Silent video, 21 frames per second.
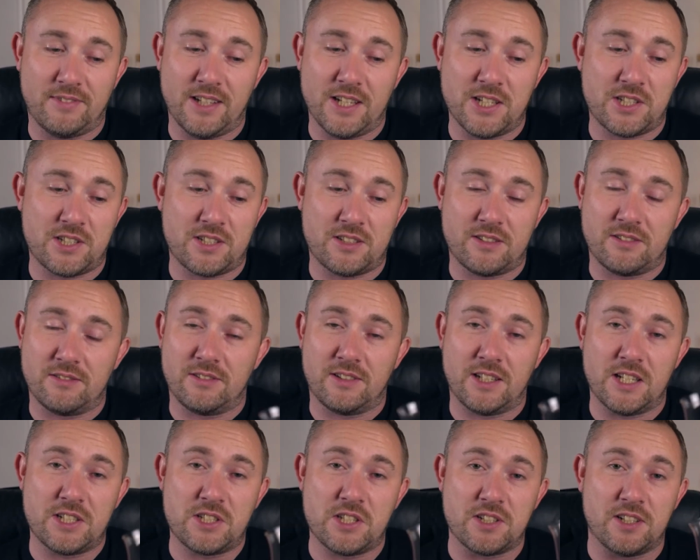This
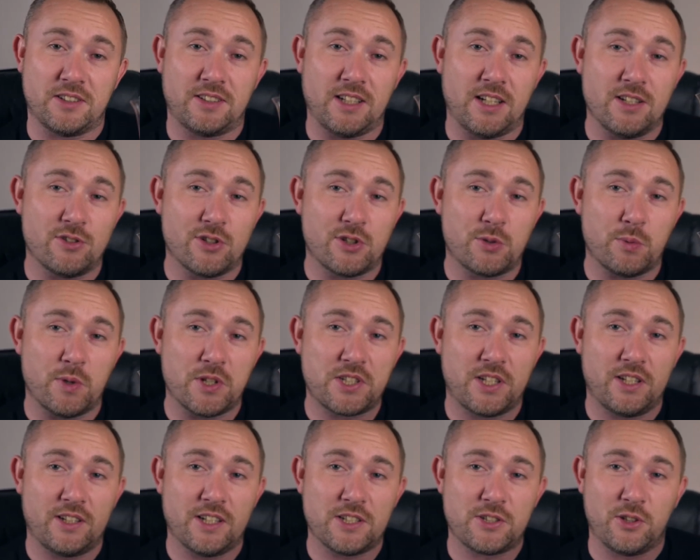is a dangerous
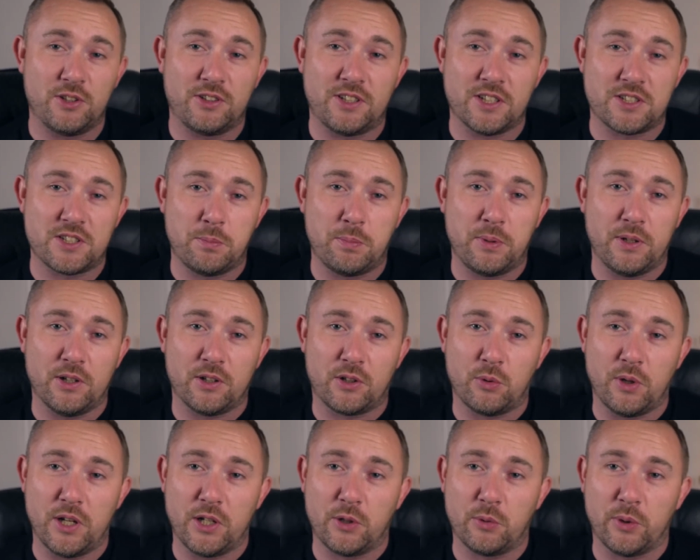whisky. This could disappear
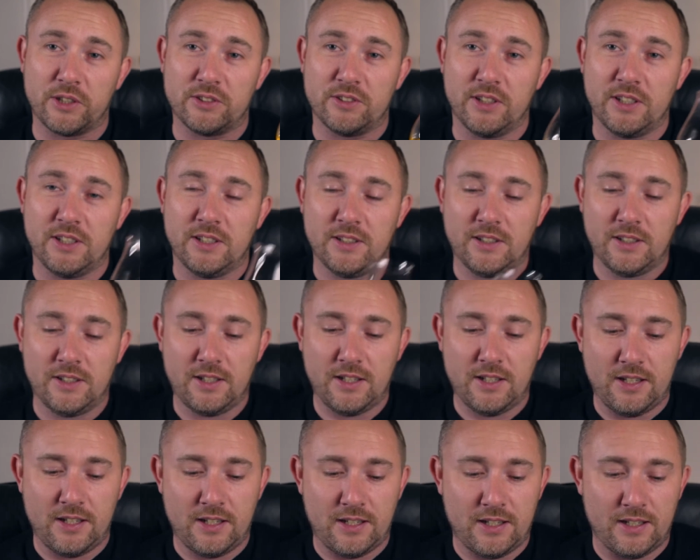quite quickly.
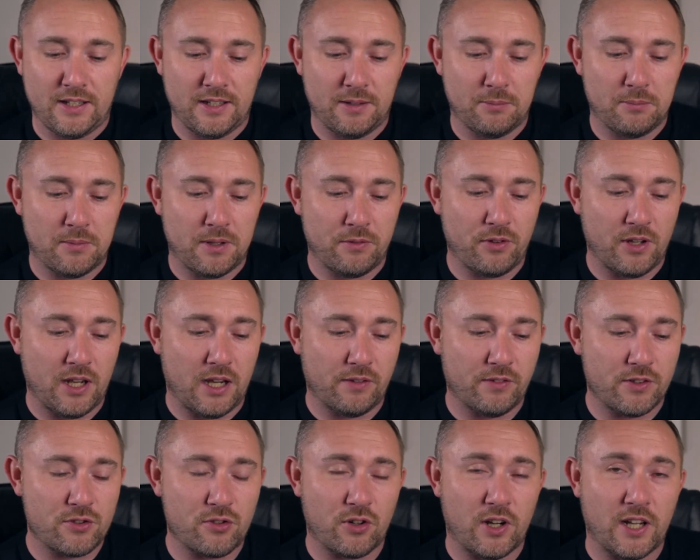If you
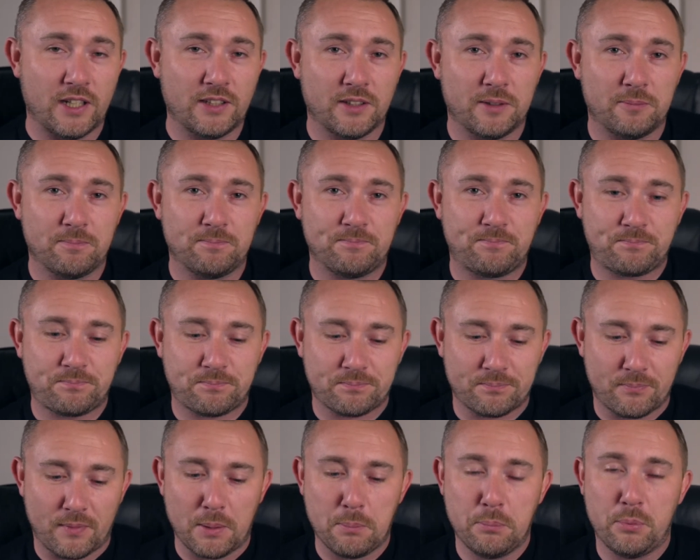haven't tried it,
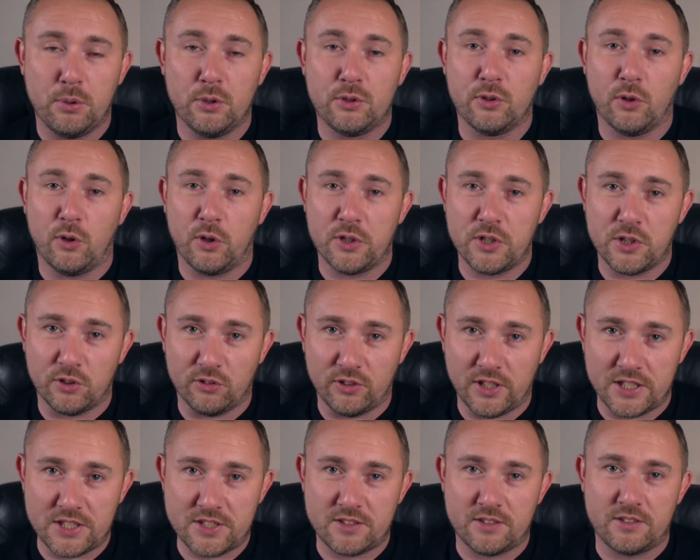put it on your
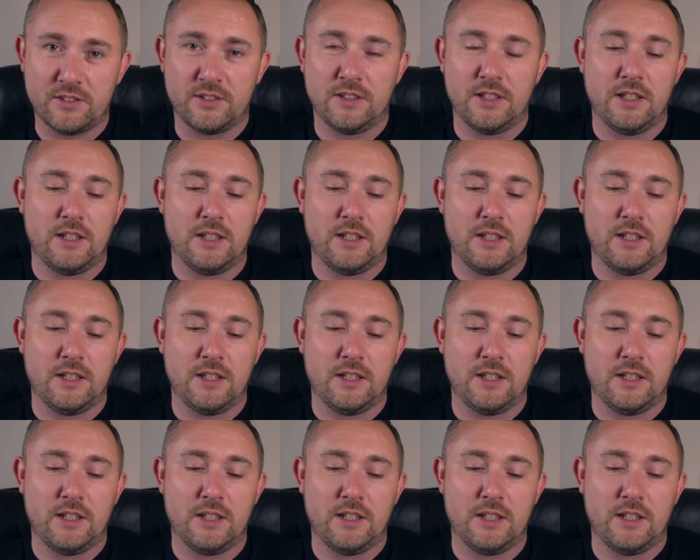list.